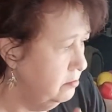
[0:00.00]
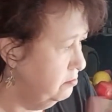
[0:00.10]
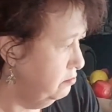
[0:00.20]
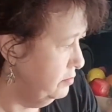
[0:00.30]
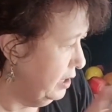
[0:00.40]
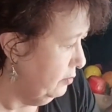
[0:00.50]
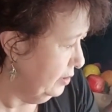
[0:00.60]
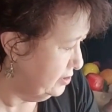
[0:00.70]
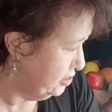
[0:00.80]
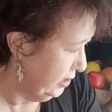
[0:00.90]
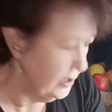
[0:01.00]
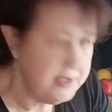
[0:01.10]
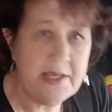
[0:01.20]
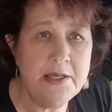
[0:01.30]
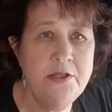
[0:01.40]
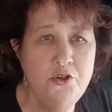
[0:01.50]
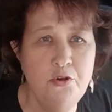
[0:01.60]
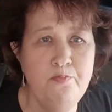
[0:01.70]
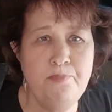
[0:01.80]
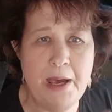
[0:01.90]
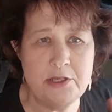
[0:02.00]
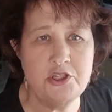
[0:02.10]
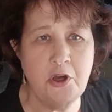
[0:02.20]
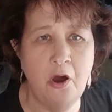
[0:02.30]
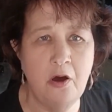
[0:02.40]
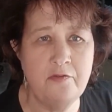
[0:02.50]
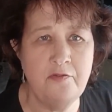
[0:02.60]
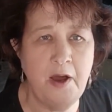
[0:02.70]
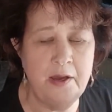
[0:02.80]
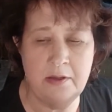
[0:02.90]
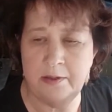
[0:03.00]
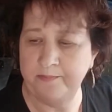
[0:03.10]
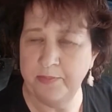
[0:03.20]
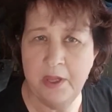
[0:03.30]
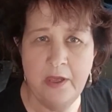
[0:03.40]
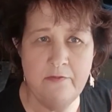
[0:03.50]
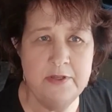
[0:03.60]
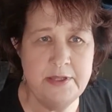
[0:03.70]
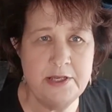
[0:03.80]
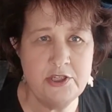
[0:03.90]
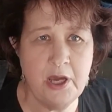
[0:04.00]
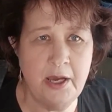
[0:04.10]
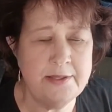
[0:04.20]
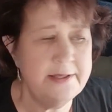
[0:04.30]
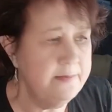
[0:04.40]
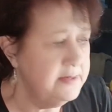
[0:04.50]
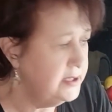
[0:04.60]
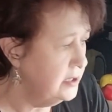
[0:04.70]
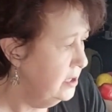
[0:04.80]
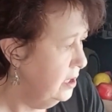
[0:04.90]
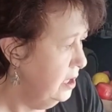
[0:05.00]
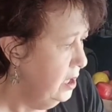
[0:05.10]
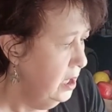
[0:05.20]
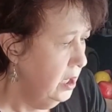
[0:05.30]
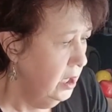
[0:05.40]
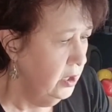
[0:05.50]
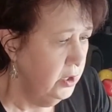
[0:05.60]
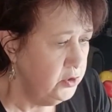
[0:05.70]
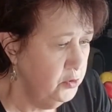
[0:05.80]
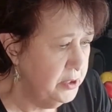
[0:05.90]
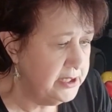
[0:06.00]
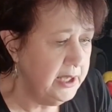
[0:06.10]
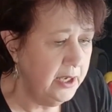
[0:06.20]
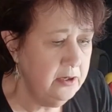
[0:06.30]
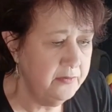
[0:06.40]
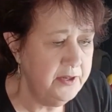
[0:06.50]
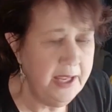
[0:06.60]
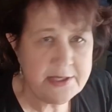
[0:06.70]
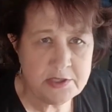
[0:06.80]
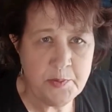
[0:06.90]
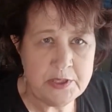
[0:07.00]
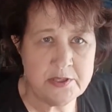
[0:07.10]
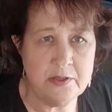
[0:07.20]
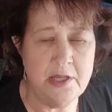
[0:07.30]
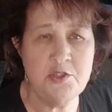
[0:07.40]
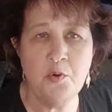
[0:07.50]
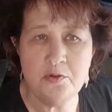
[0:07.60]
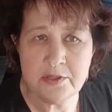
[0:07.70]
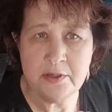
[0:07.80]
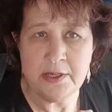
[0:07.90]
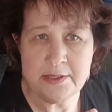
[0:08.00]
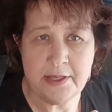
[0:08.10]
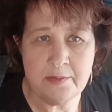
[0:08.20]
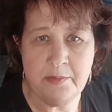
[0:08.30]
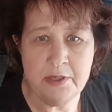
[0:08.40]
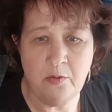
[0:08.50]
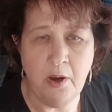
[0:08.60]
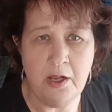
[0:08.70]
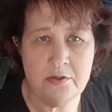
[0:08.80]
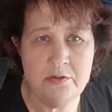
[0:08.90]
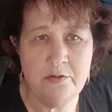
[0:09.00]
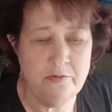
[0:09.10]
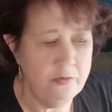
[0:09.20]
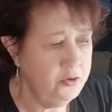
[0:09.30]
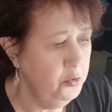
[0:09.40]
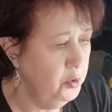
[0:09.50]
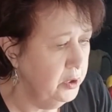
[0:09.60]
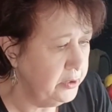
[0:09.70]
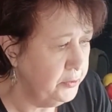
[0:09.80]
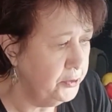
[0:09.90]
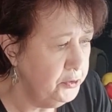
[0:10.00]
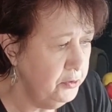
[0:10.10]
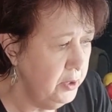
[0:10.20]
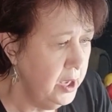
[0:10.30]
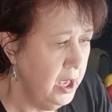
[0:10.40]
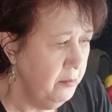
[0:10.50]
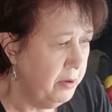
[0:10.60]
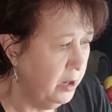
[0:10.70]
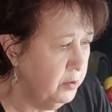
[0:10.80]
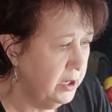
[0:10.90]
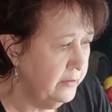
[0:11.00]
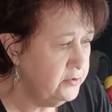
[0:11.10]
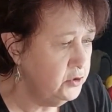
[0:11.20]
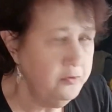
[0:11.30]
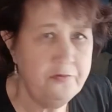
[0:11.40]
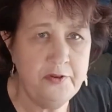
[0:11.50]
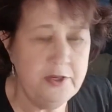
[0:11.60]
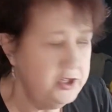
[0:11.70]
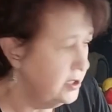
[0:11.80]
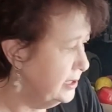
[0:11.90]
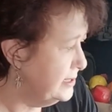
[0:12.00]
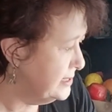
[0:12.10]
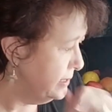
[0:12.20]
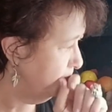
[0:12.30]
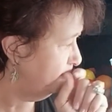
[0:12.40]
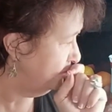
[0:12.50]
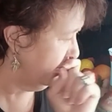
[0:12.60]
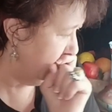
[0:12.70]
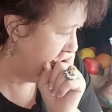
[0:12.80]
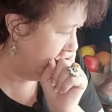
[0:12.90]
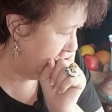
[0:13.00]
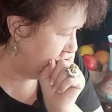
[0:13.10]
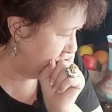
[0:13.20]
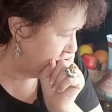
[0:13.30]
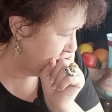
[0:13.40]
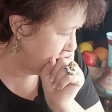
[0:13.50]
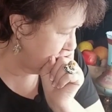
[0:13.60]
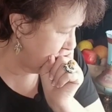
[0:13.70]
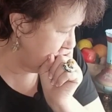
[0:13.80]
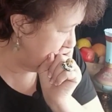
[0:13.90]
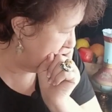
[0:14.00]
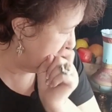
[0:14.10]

what shall I say, a new batch of vintage items towards the end of next week. So that's also going to take me a while to work through, but I would love to finish this. Um, yeah,